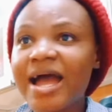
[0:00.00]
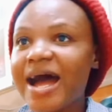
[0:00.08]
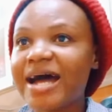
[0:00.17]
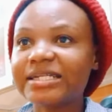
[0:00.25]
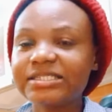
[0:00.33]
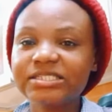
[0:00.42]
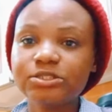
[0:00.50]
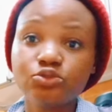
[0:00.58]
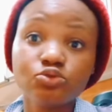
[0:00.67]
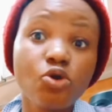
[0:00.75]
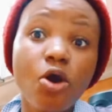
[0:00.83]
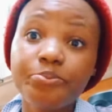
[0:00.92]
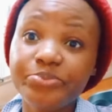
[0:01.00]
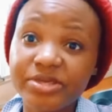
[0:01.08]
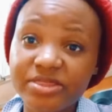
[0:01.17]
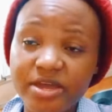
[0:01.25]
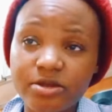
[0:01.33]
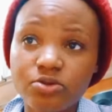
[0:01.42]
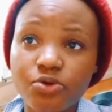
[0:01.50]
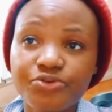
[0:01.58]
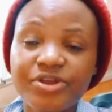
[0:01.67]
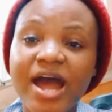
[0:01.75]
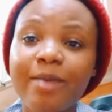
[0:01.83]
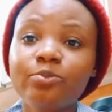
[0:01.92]
and to God be the
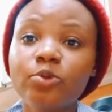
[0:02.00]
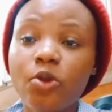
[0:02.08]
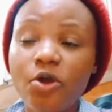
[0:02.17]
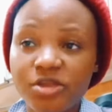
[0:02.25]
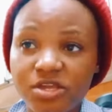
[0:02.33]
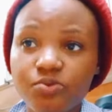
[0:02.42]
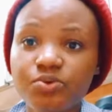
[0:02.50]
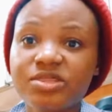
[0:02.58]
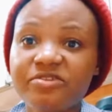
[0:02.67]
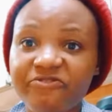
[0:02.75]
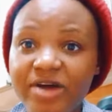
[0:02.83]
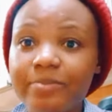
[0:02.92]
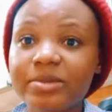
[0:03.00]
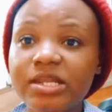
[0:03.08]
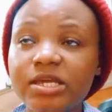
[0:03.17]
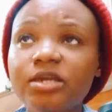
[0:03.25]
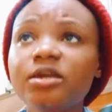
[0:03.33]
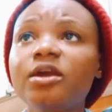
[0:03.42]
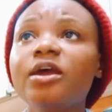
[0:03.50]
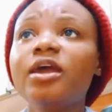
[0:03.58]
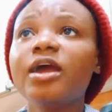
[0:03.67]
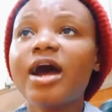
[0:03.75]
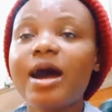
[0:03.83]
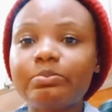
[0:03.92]
glory, I'm lucky with the family
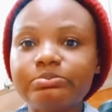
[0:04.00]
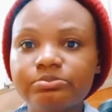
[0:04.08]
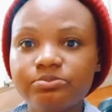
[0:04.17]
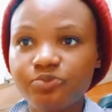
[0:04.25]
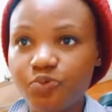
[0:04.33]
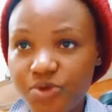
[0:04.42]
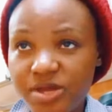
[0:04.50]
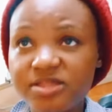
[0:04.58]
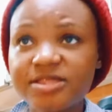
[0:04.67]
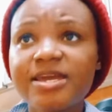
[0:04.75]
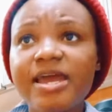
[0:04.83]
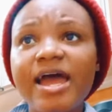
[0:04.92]
I'm with,